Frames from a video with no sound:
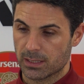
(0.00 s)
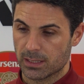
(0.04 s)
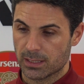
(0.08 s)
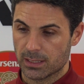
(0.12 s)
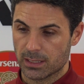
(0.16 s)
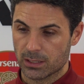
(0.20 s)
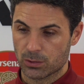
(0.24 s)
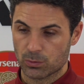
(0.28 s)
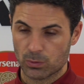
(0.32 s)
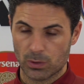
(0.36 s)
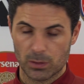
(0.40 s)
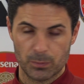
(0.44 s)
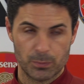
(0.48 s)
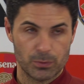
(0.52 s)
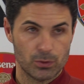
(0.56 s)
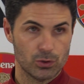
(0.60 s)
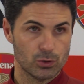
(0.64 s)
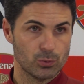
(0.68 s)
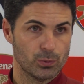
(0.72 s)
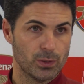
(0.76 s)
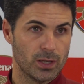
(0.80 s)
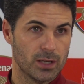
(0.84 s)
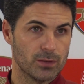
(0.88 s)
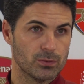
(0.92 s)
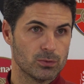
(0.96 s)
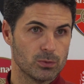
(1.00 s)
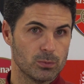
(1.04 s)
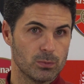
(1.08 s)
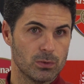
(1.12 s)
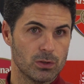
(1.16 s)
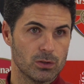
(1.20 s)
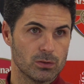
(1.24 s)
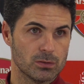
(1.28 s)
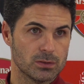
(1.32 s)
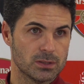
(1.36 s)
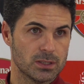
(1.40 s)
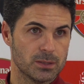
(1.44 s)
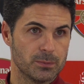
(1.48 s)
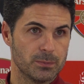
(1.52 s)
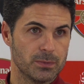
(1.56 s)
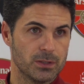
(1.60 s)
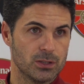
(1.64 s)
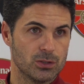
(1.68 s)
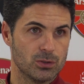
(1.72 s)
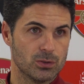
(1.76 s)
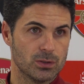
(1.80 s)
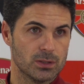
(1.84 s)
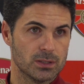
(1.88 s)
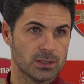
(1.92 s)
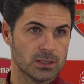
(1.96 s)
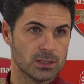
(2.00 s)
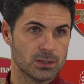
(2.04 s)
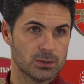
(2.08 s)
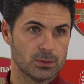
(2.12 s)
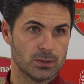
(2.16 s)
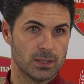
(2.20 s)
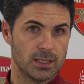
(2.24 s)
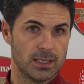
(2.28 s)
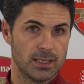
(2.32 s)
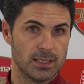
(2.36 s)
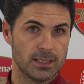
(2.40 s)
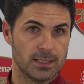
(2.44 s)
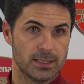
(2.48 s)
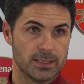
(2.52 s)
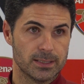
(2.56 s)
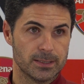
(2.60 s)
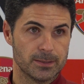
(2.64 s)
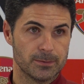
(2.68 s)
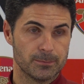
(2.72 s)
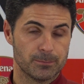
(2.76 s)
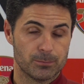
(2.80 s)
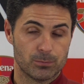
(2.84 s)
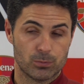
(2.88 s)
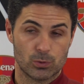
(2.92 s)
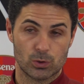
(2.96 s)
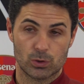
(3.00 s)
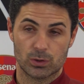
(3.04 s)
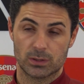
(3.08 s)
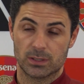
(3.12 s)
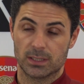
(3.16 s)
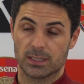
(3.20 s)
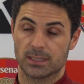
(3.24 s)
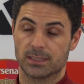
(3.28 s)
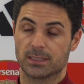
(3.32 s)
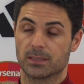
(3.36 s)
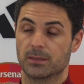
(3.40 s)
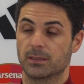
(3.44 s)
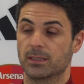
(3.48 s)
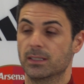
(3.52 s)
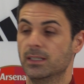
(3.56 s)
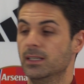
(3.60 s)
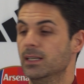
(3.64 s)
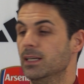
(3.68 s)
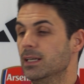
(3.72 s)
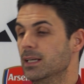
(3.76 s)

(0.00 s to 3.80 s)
And as well, because we have some long-term injuries still for certain